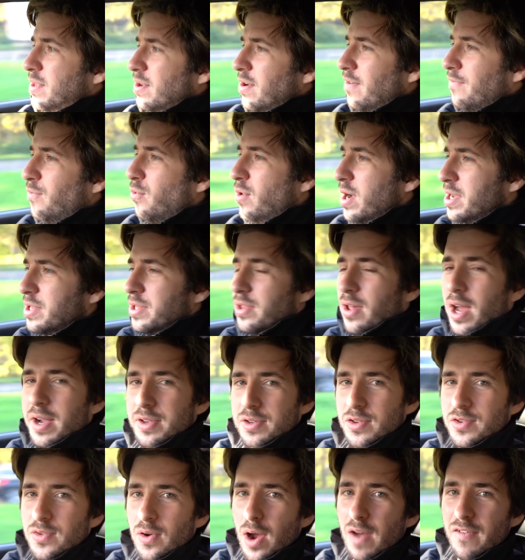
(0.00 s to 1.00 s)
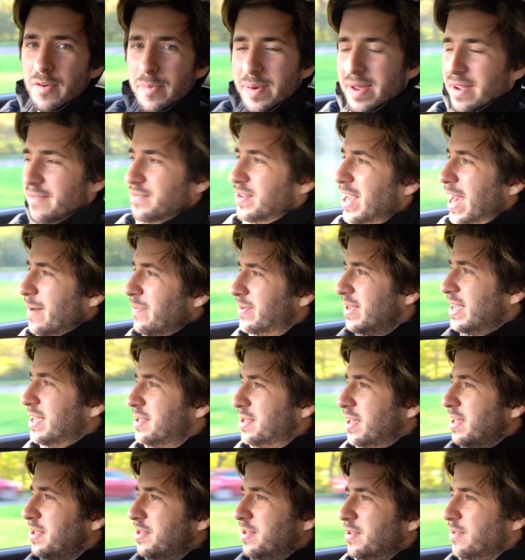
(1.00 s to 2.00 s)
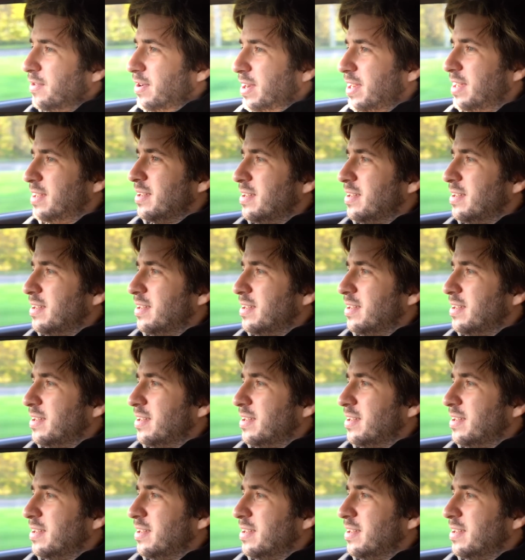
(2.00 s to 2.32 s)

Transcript: of what it's like to drive a bit of Japanese history.